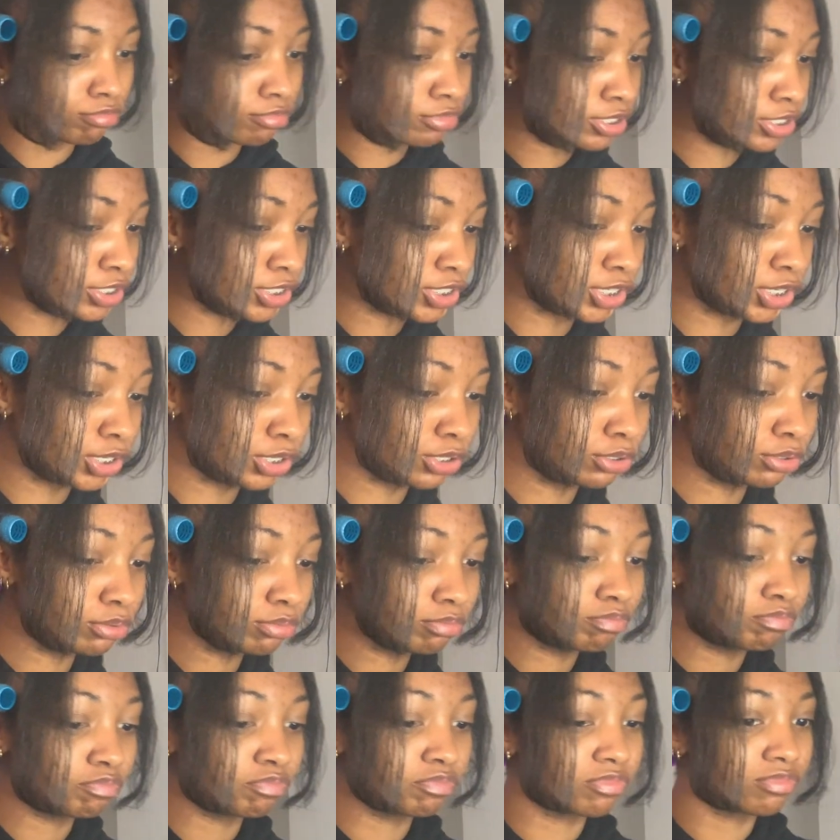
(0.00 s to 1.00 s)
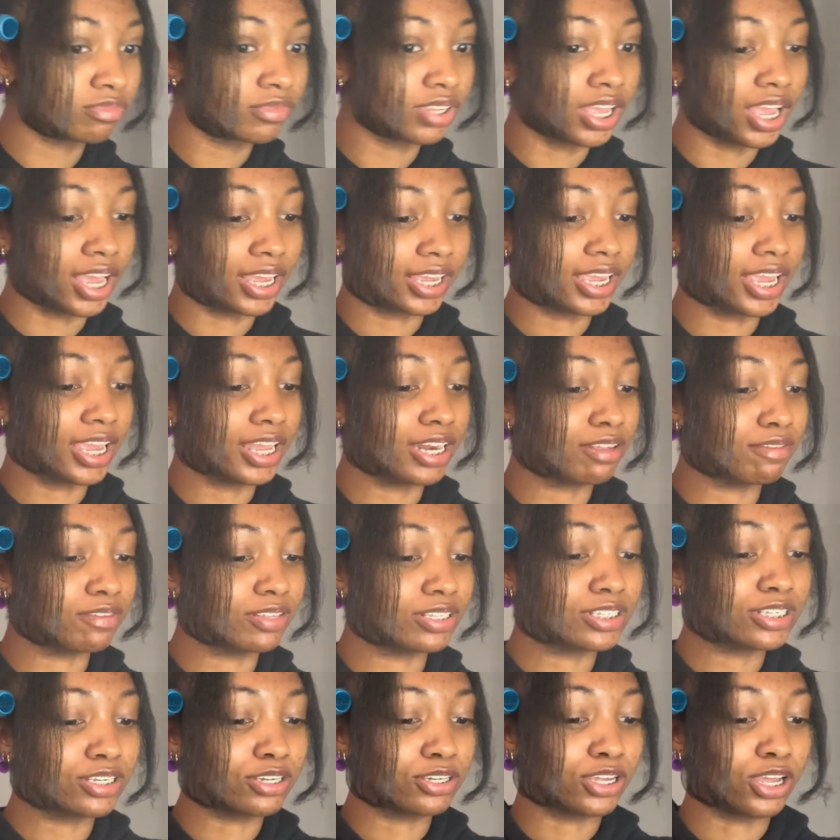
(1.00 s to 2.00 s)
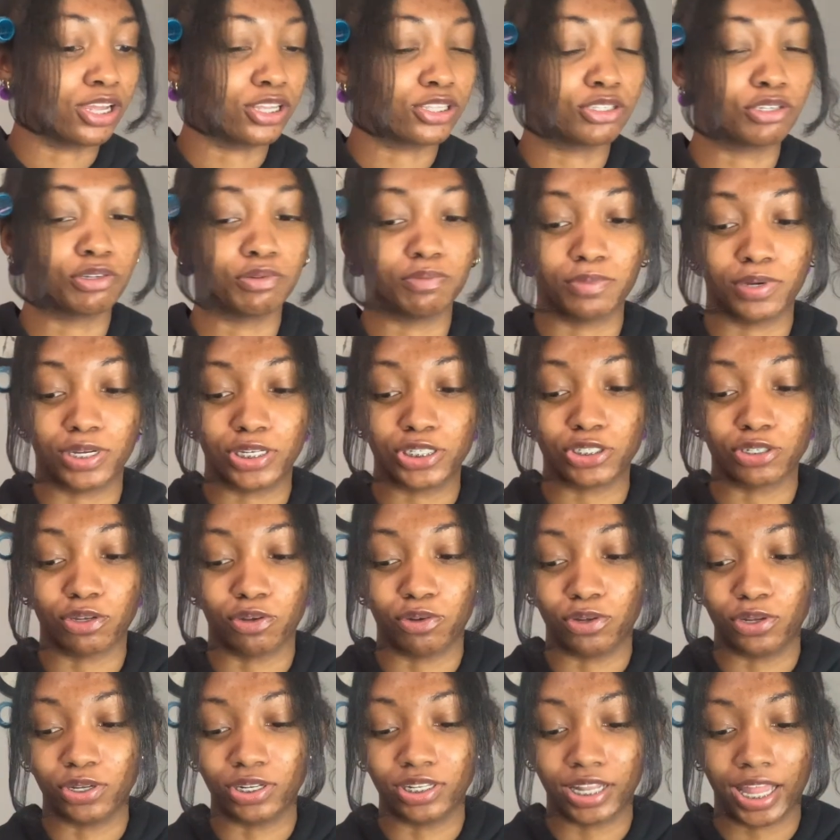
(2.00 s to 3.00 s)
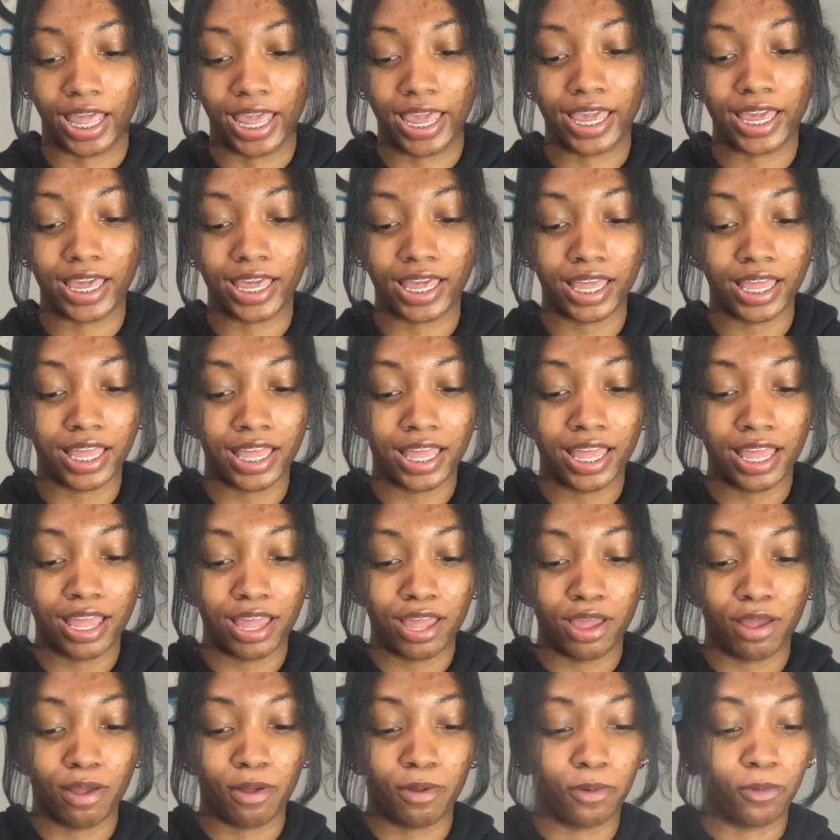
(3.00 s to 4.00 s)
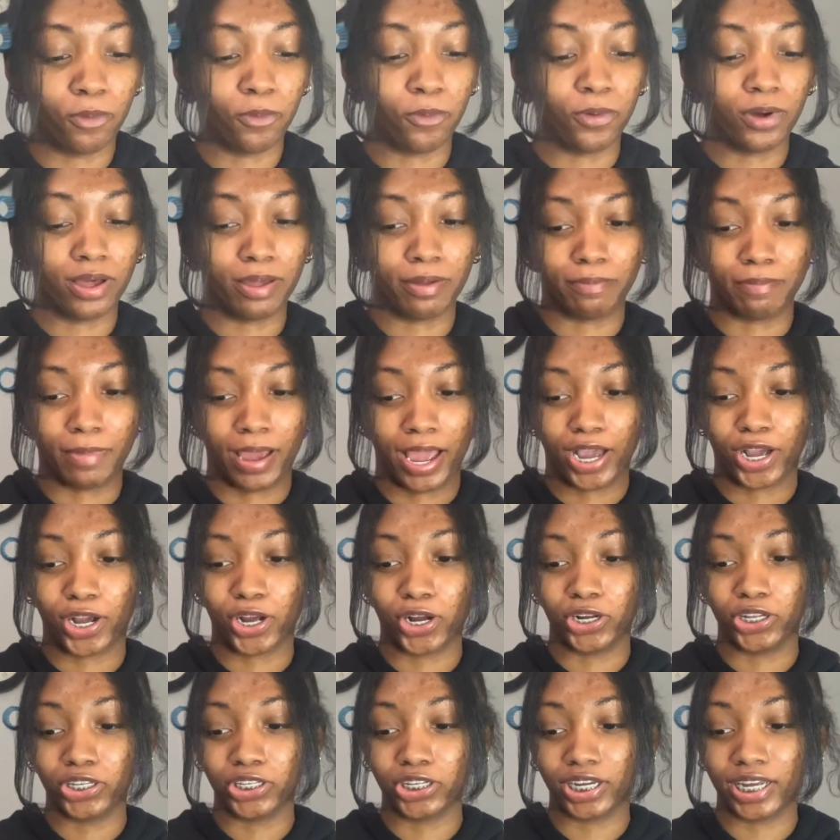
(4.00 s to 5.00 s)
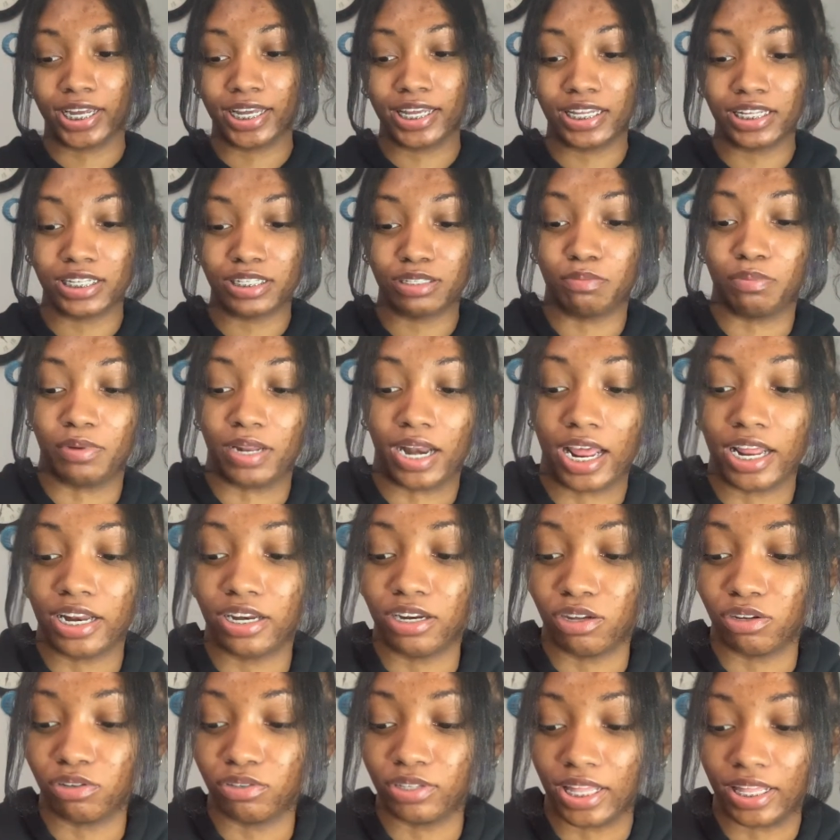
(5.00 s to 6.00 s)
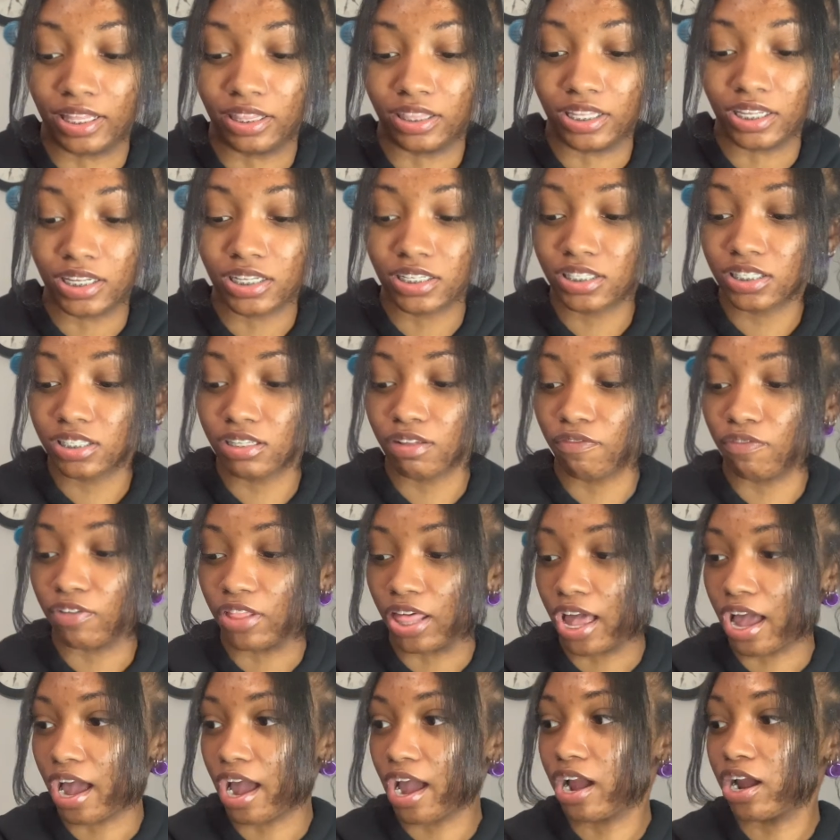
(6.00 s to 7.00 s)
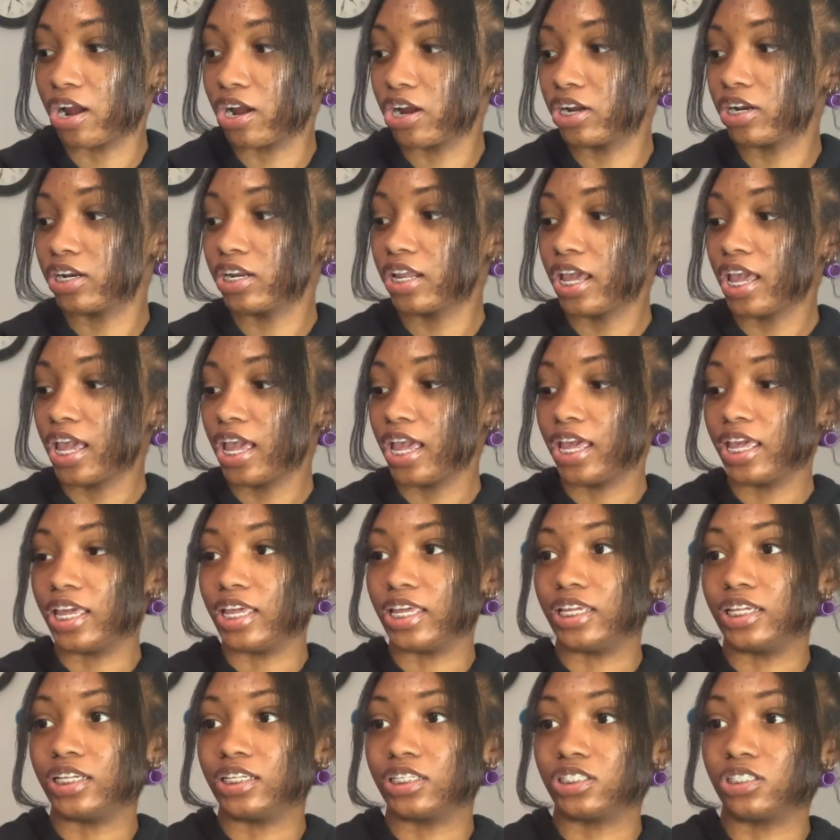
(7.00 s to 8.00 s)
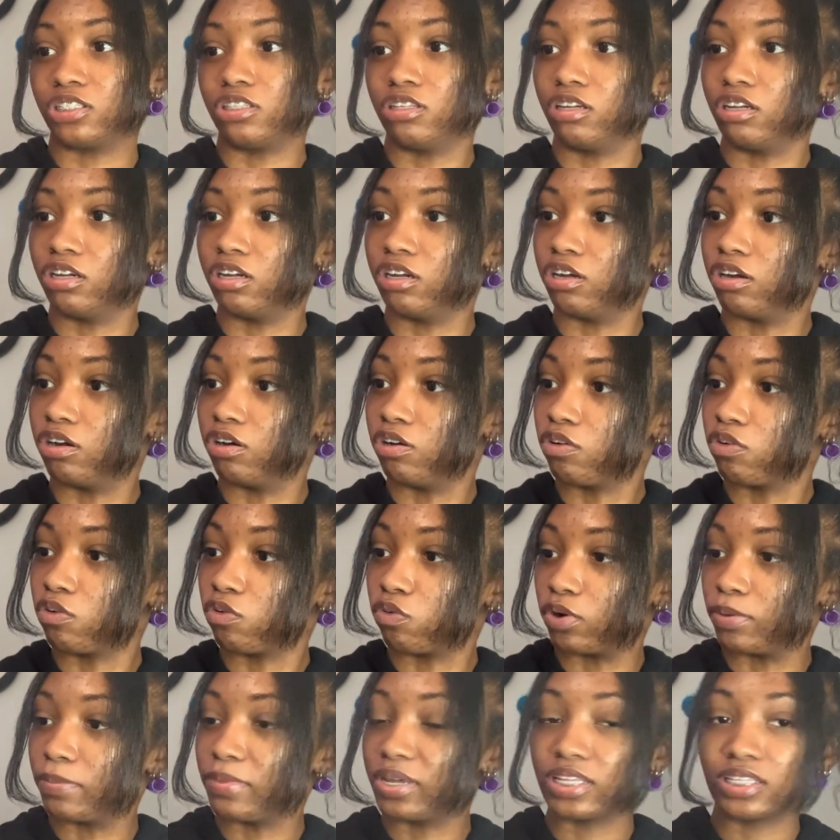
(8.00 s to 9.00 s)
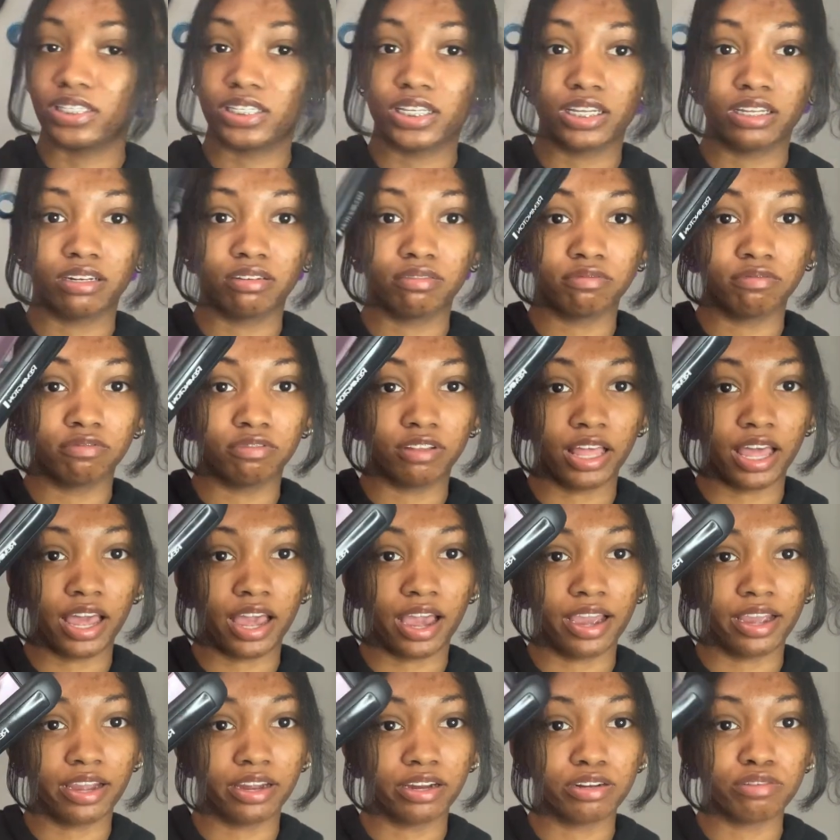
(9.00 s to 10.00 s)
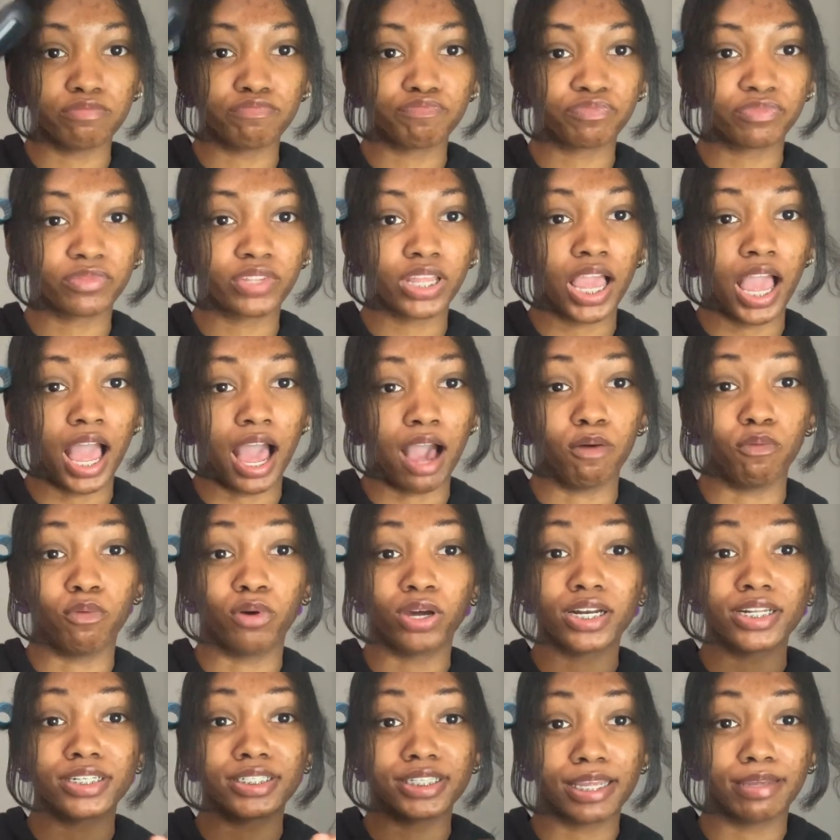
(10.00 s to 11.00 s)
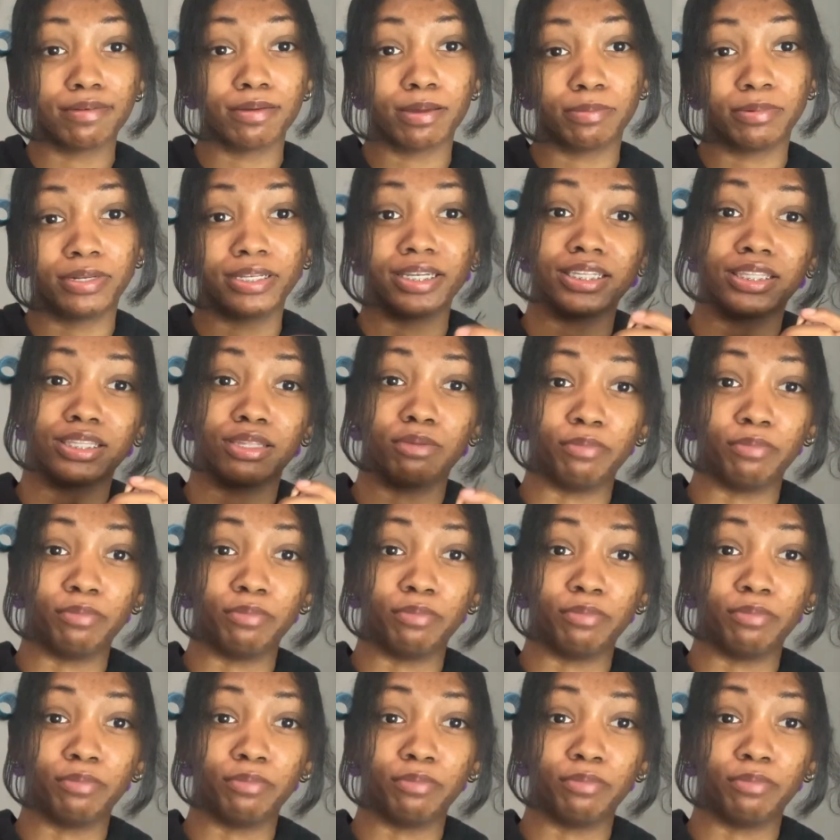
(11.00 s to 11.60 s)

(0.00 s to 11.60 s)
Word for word: So I can't even tell y'all too much on like what my curler is, but I know that this flat iron is the Remington flat iron. I want to save up to get the